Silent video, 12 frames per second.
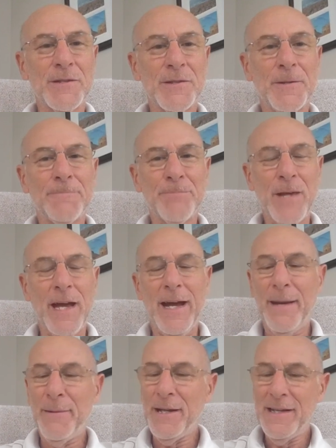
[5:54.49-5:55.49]
So
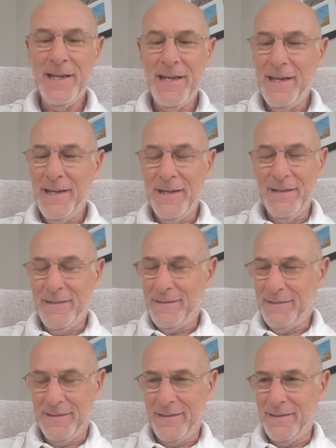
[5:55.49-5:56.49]
yeah,
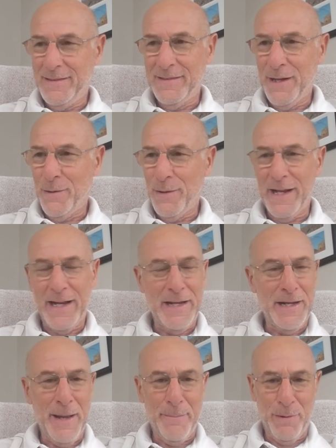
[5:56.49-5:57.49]
there were any
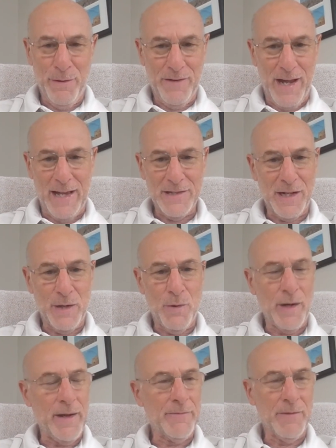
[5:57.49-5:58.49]
number of guys that I
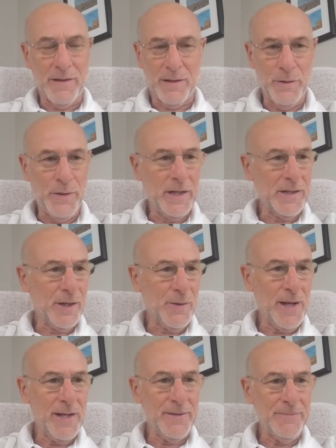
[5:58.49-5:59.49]
worked, including the
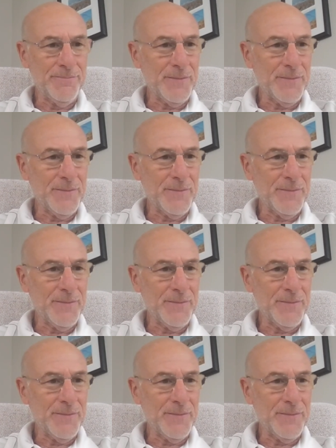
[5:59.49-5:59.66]
great